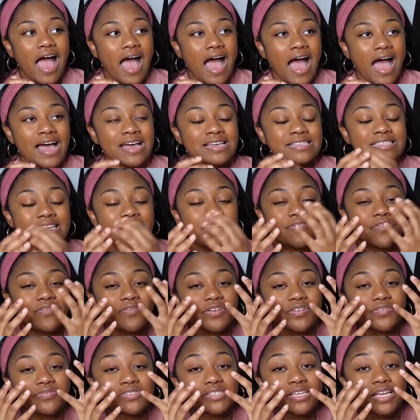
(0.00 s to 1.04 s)
I said
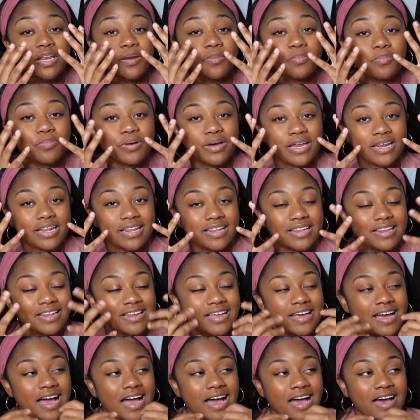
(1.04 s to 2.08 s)
15, but
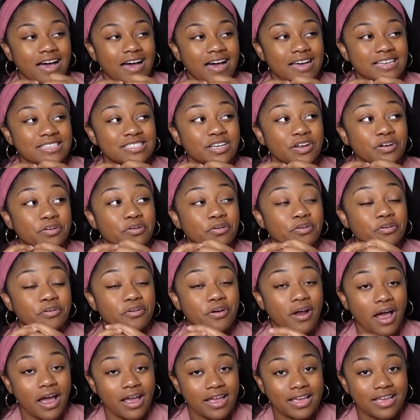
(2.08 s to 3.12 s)
I started
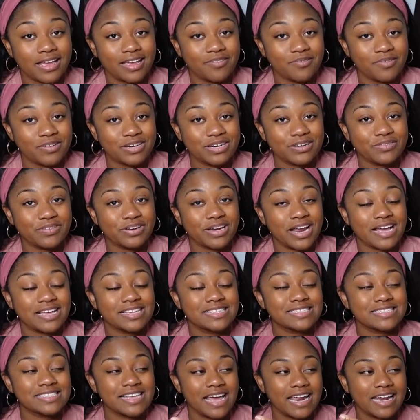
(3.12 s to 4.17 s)
crying when I
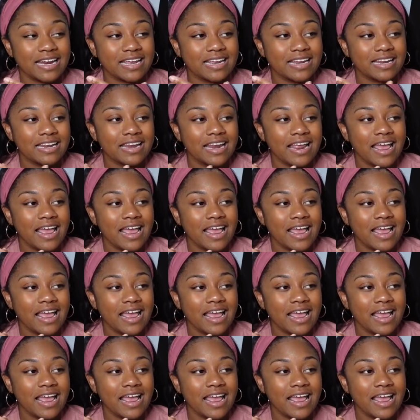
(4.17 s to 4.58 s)
said it,